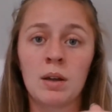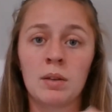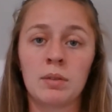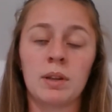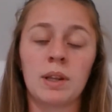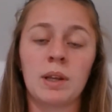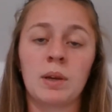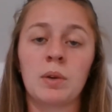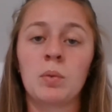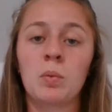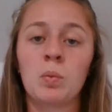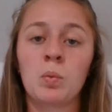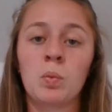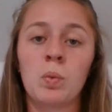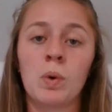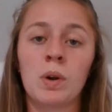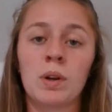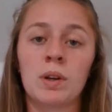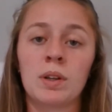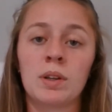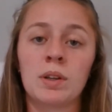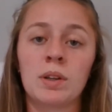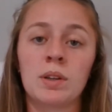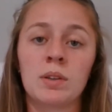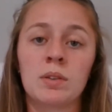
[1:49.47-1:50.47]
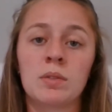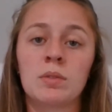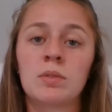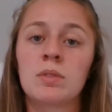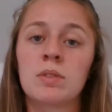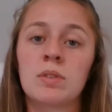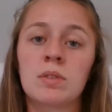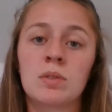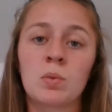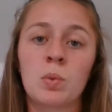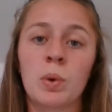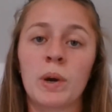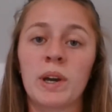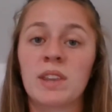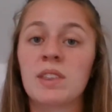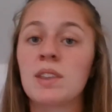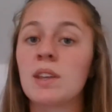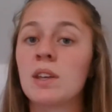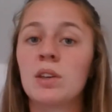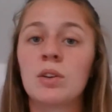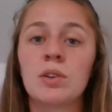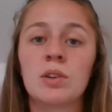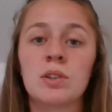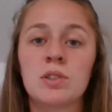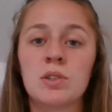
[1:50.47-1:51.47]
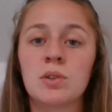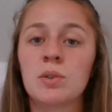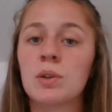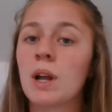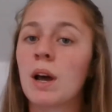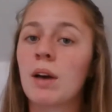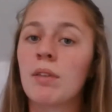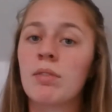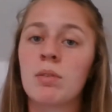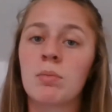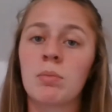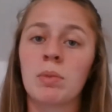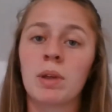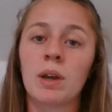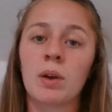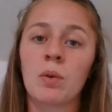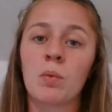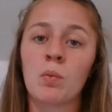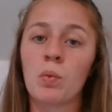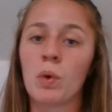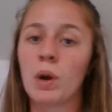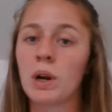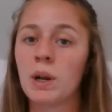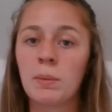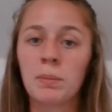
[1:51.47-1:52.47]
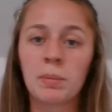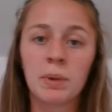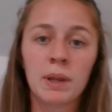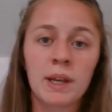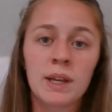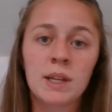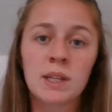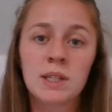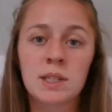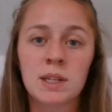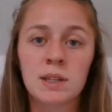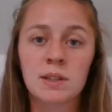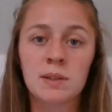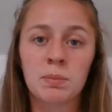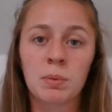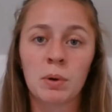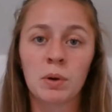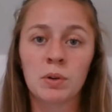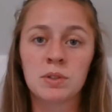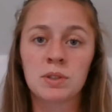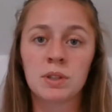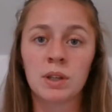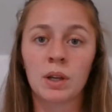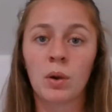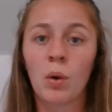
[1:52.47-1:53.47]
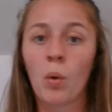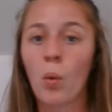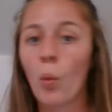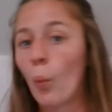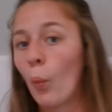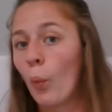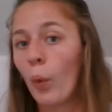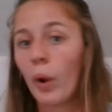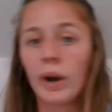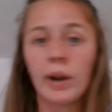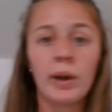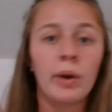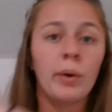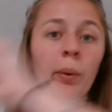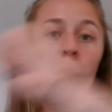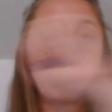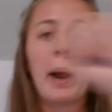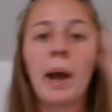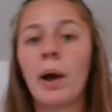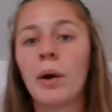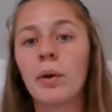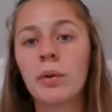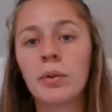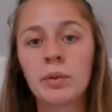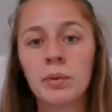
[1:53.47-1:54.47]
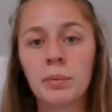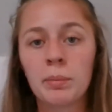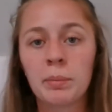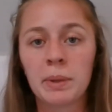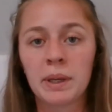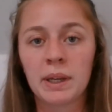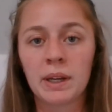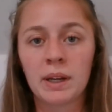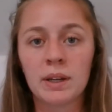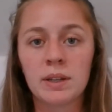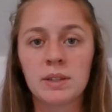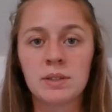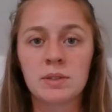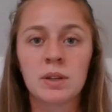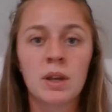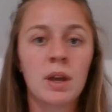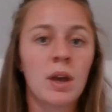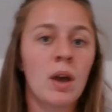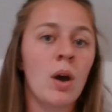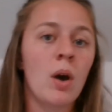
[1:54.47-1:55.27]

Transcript: like, one quick thing you could do would have them like run in place as opposed to like running around, because